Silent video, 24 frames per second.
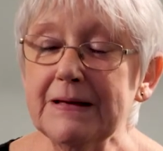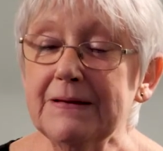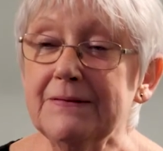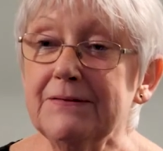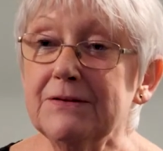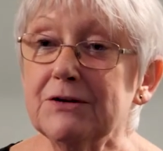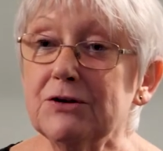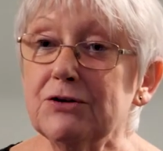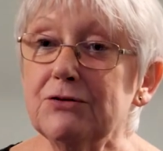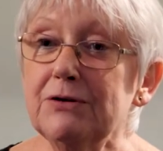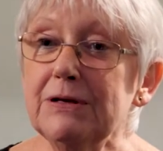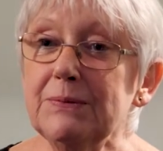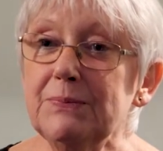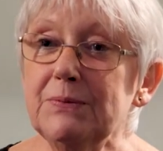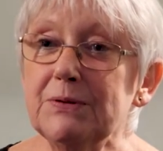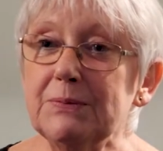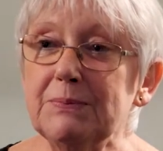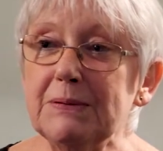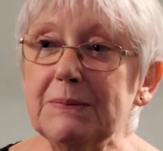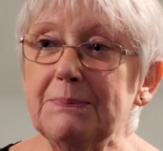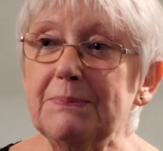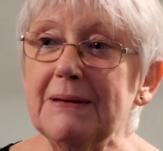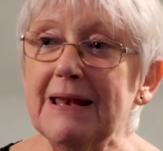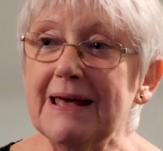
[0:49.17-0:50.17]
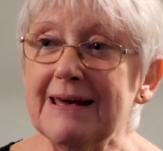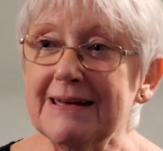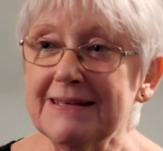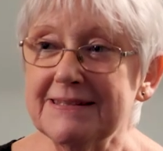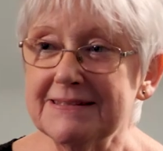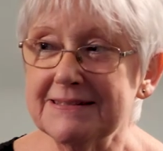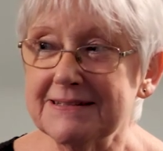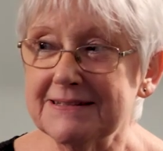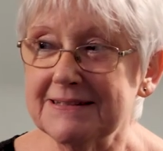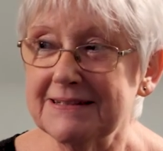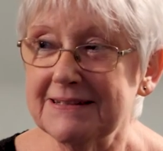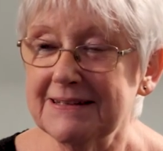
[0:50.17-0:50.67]
And the crib would be
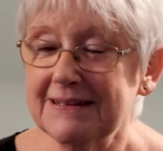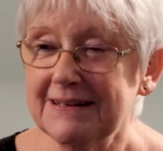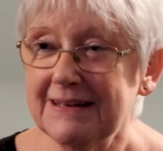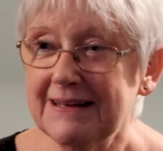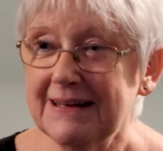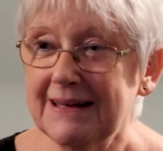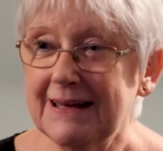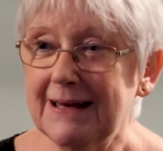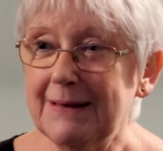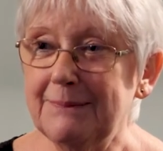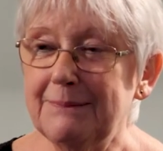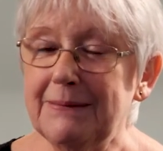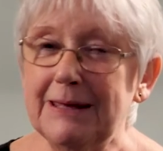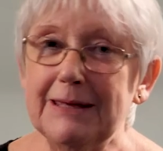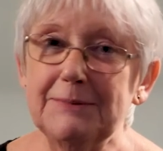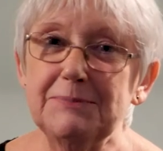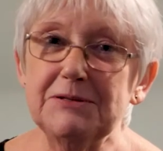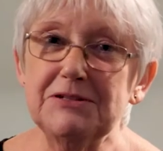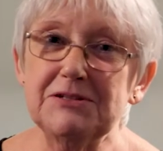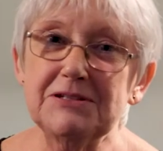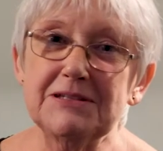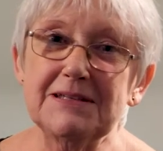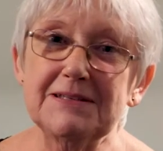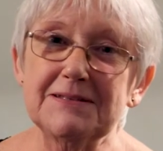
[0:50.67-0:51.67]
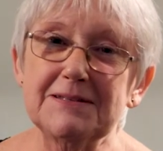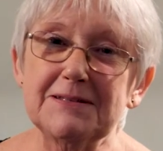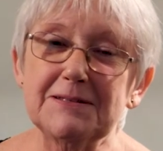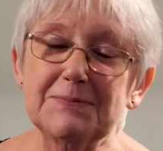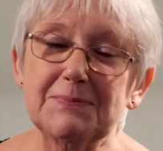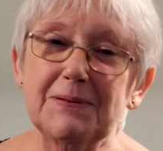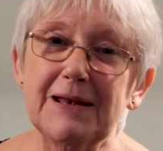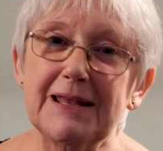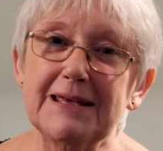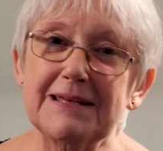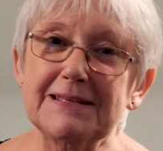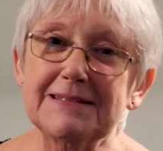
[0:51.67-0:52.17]
blessed and baby Jesus
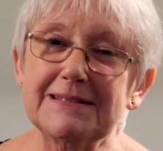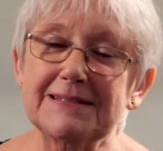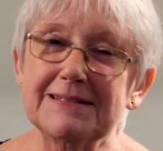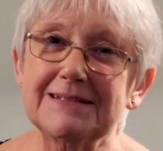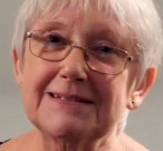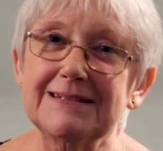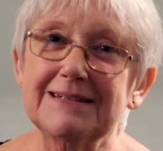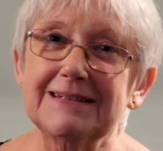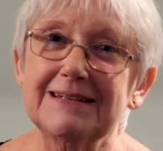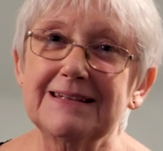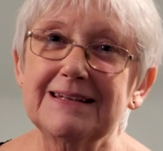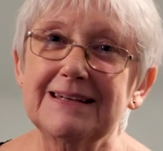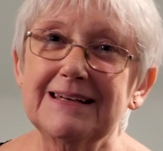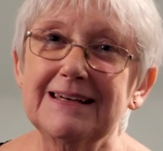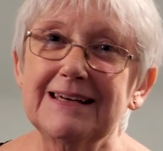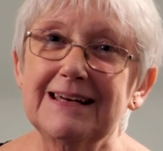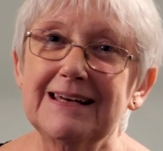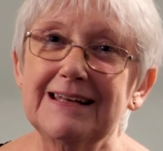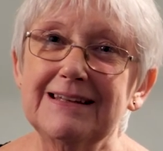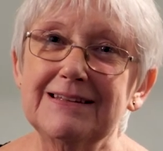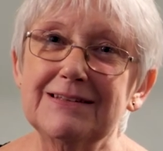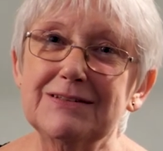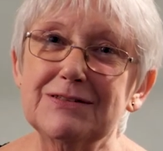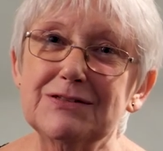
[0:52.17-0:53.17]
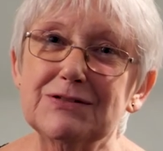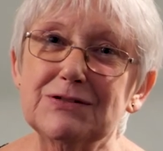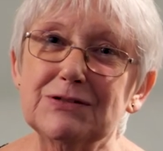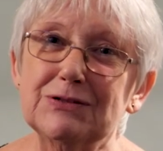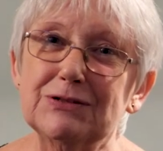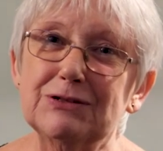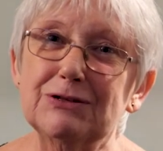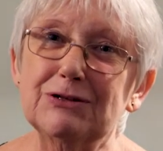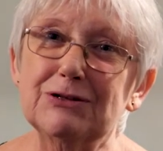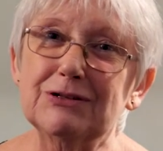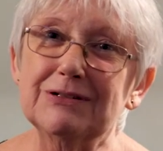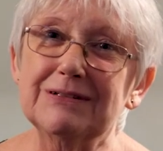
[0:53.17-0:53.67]
placed in the
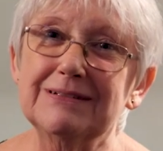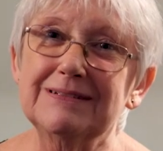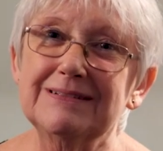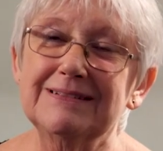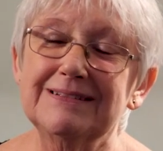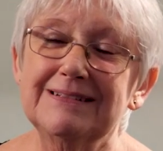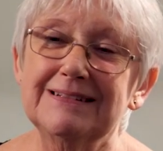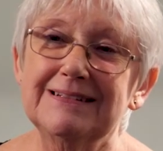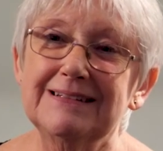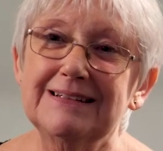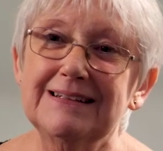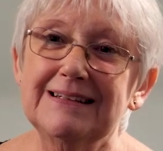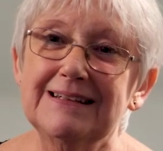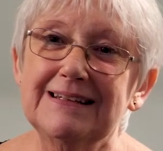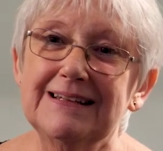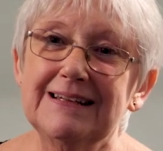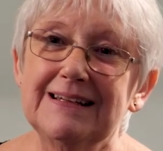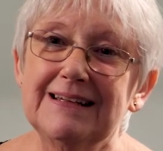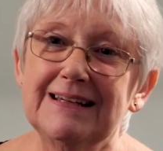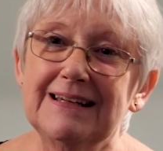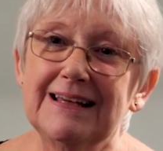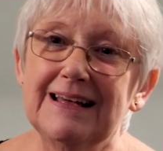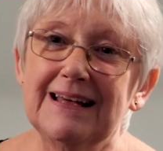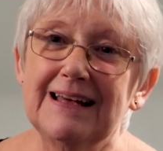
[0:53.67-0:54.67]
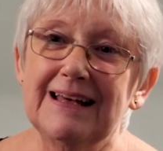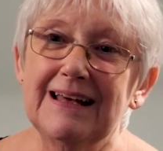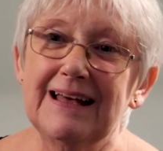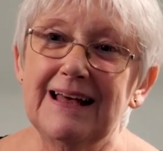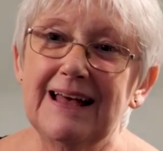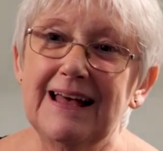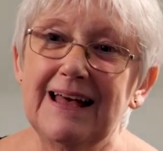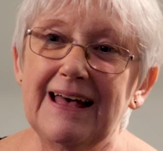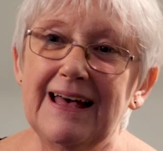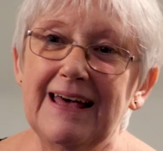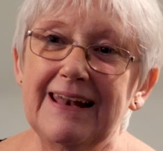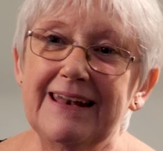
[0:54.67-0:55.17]
stall.
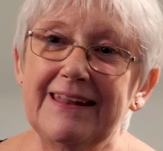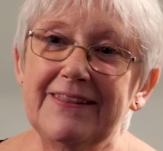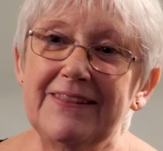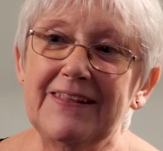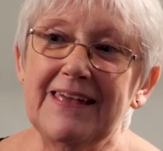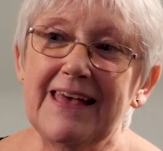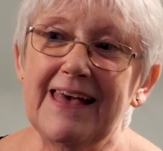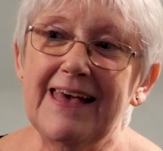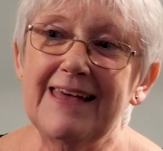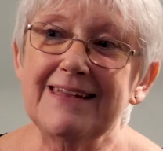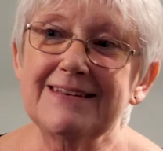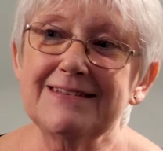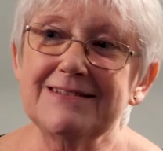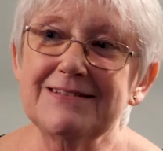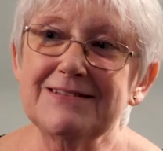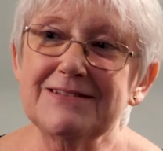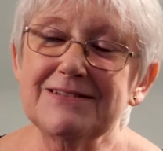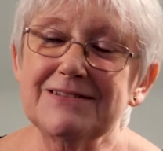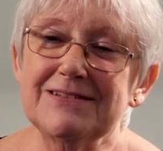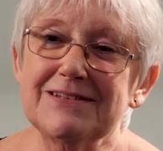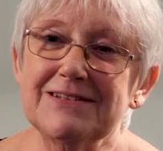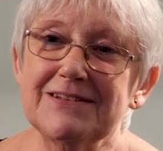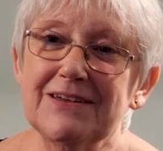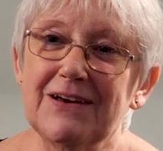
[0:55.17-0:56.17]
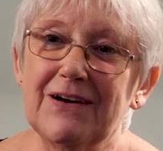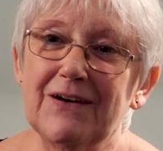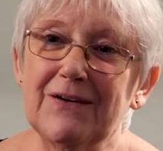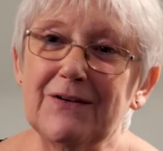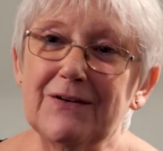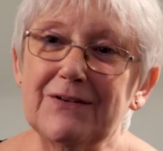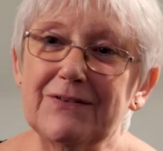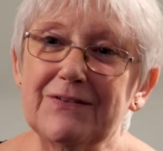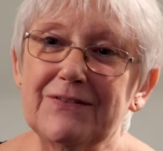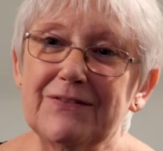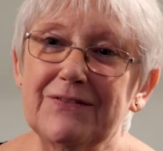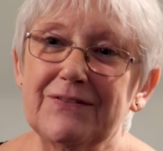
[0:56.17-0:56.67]
And at the end
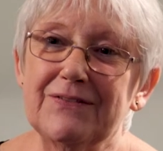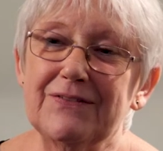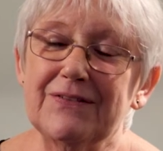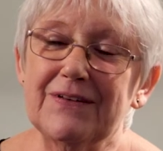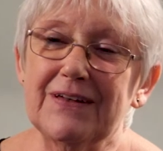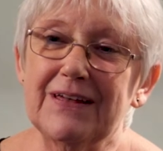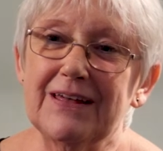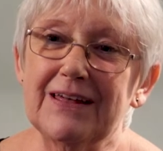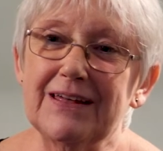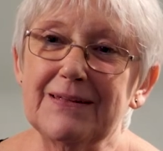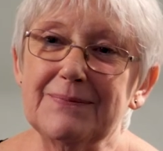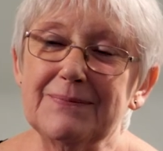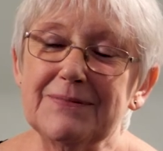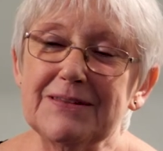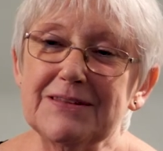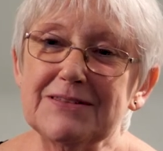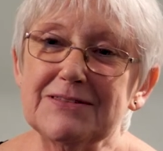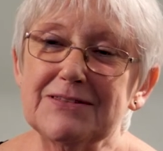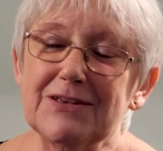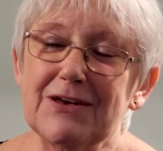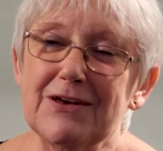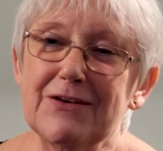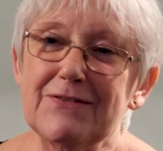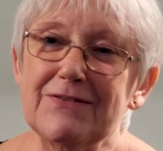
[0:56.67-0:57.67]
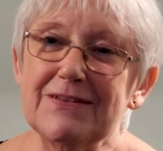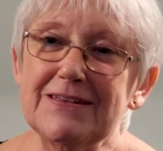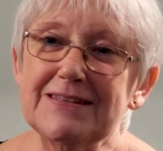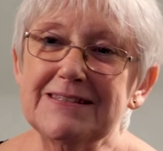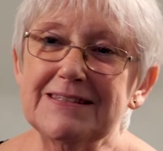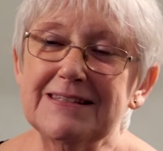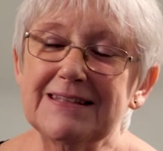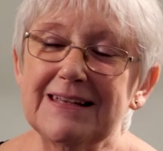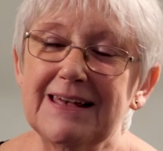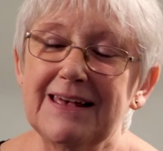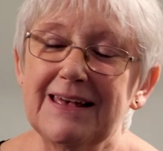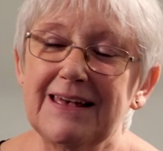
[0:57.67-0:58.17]
of the
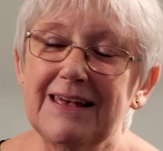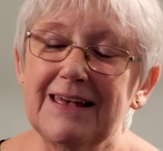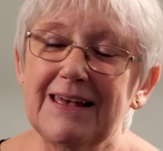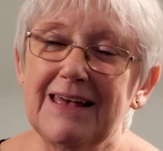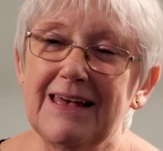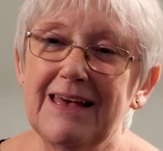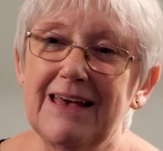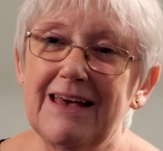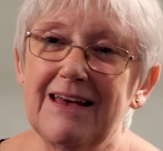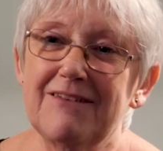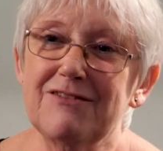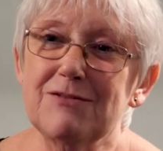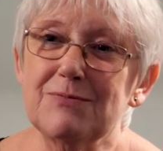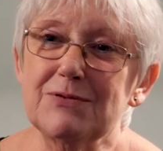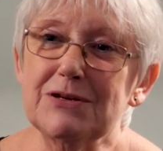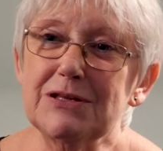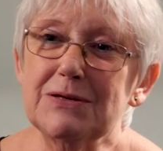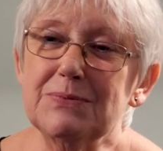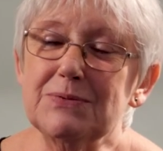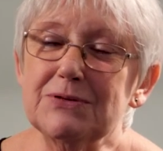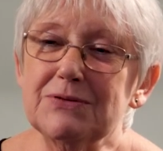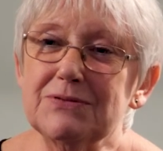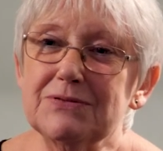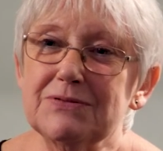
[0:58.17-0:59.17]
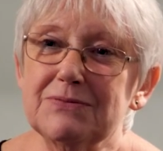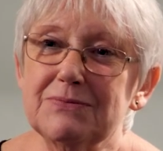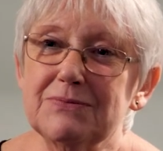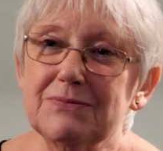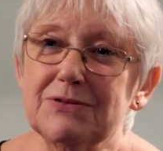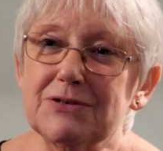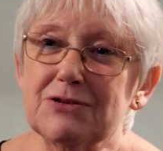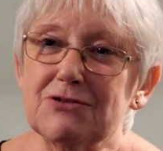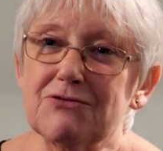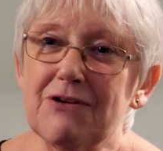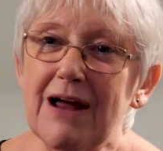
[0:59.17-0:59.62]
service, everybody would